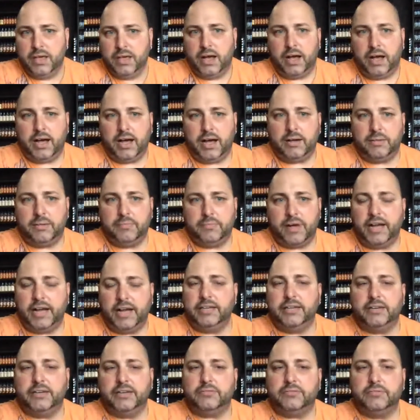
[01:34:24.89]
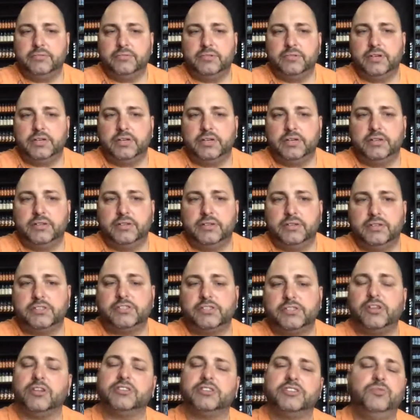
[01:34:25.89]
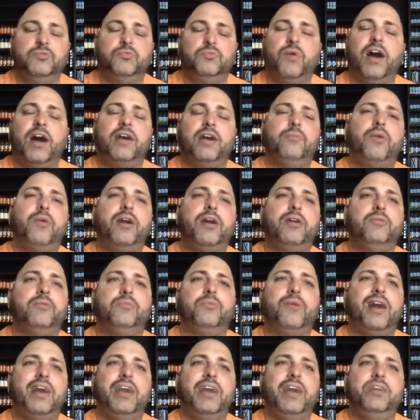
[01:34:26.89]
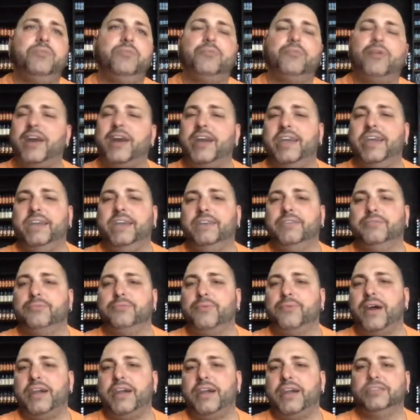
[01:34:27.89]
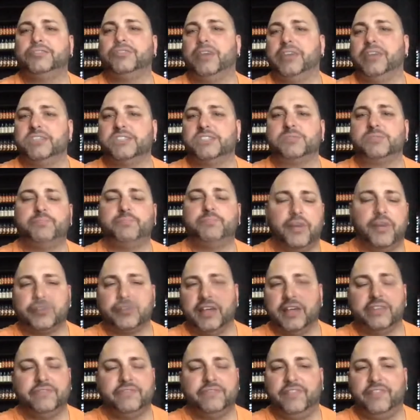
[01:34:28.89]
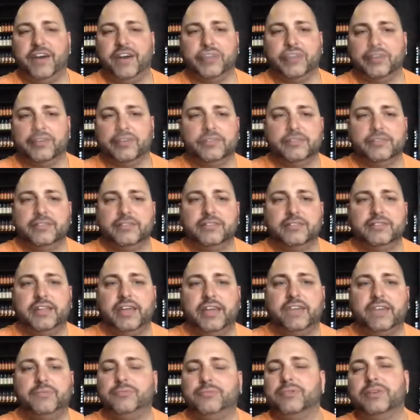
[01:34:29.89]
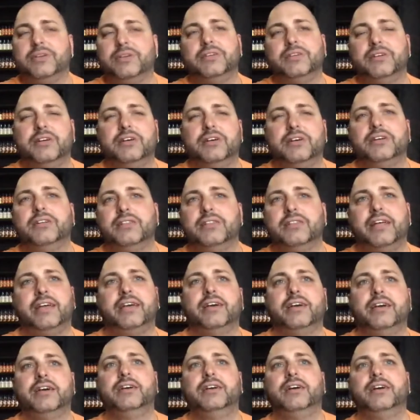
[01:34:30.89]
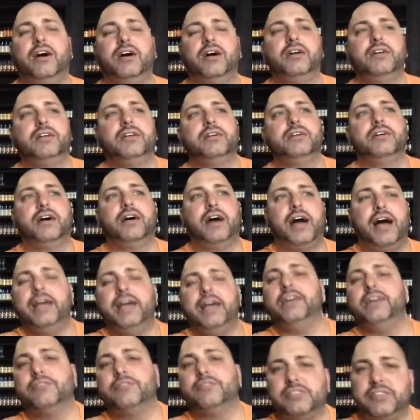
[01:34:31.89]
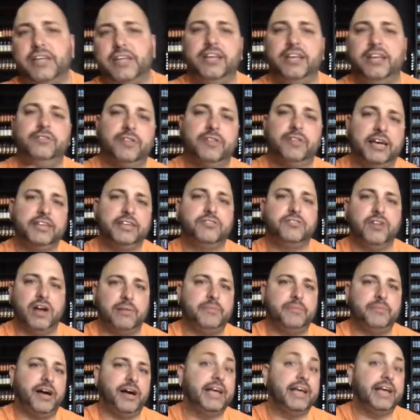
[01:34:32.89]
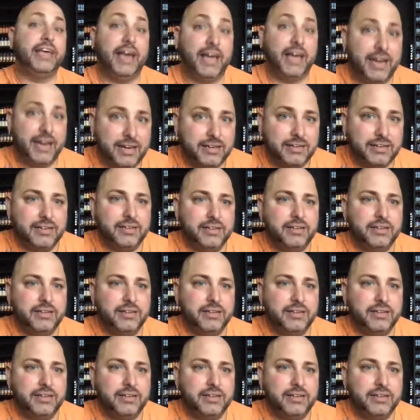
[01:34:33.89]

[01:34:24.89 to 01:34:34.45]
Um, I don't, Salty, why, why, why, why, why try to spark that fire? Like, like, I, I understand you like drama. I get it.